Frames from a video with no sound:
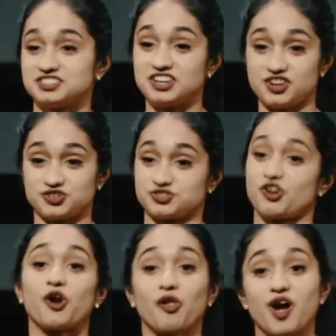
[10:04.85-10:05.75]
teenagers
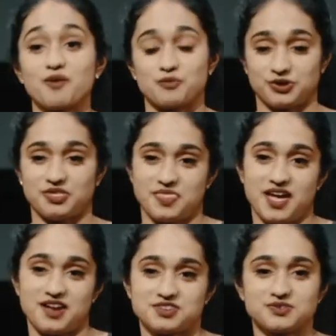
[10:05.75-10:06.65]
are a lot more than
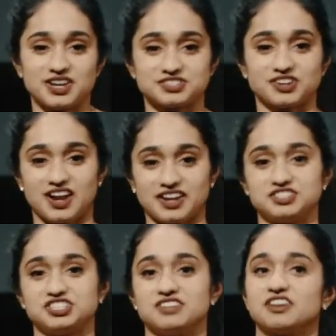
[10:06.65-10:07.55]
that. You guys are high
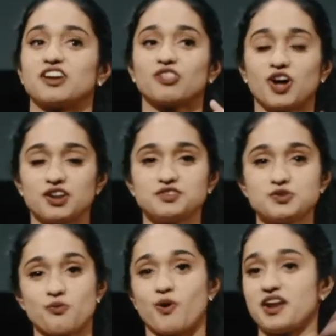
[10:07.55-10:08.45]
achieving. A lot of
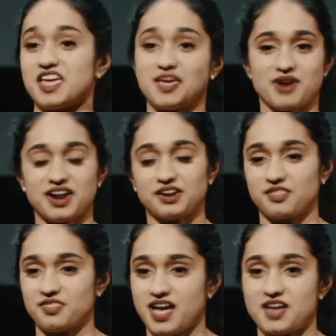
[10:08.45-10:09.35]
you want to aim
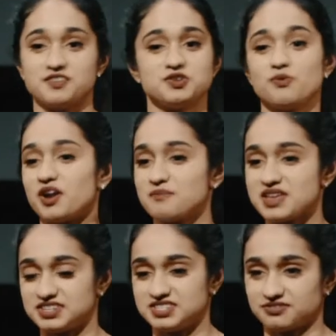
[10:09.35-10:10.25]
higher than that. You want to
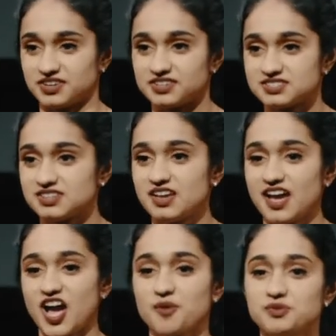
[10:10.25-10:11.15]
make a difference.
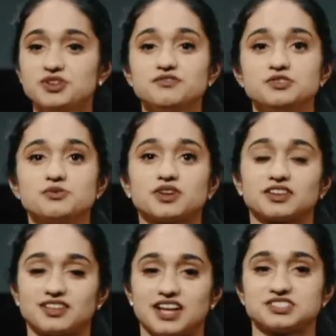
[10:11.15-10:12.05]
How many of you
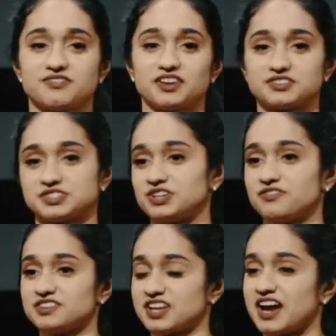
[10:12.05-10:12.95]
can classify
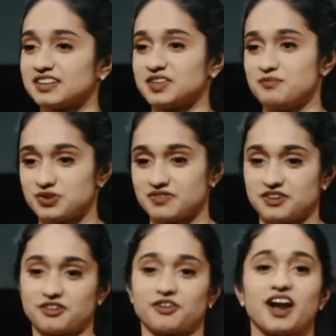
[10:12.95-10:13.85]
yourself as a highly
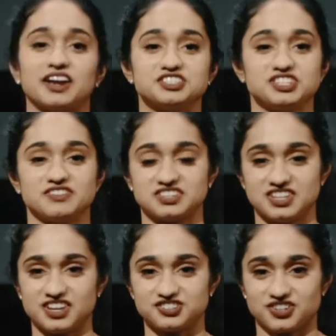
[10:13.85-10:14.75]
motivated or high achieving
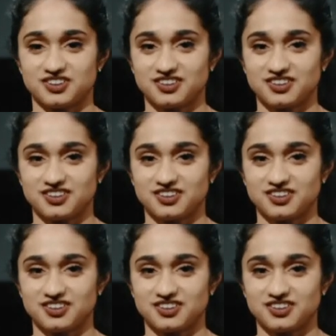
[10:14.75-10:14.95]
teenager?